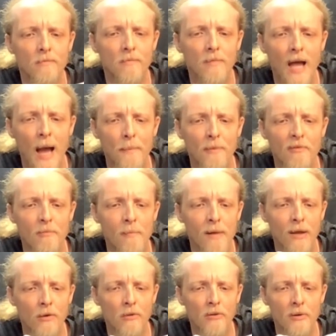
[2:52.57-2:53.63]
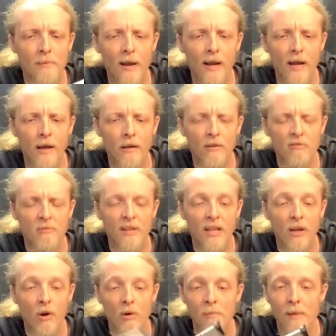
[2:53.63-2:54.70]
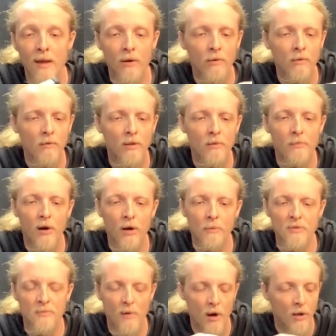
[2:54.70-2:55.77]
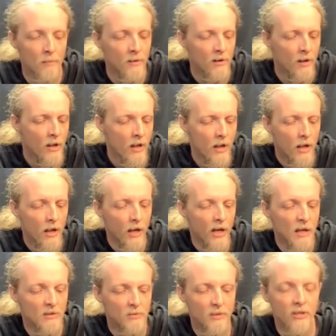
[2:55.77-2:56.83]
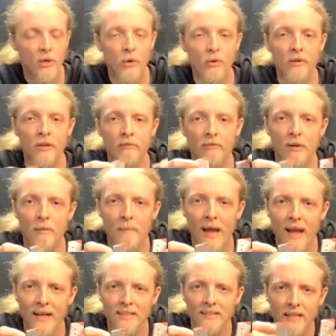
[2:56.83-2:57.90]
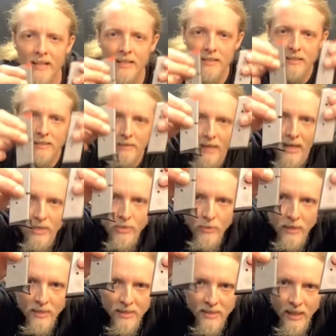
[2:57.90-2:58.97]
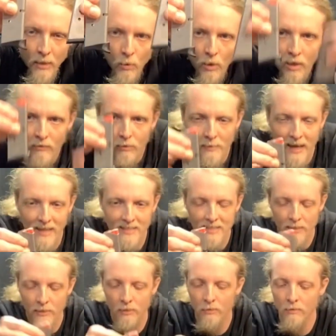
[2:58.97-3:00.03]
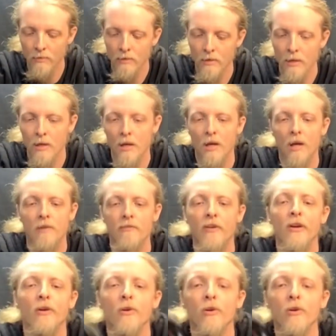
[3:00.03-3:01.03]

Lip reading: type of metal they're made out of, but they are metal. The bottom's polymer. It comes with 2 different magazines. As you can see, one of them has the little finger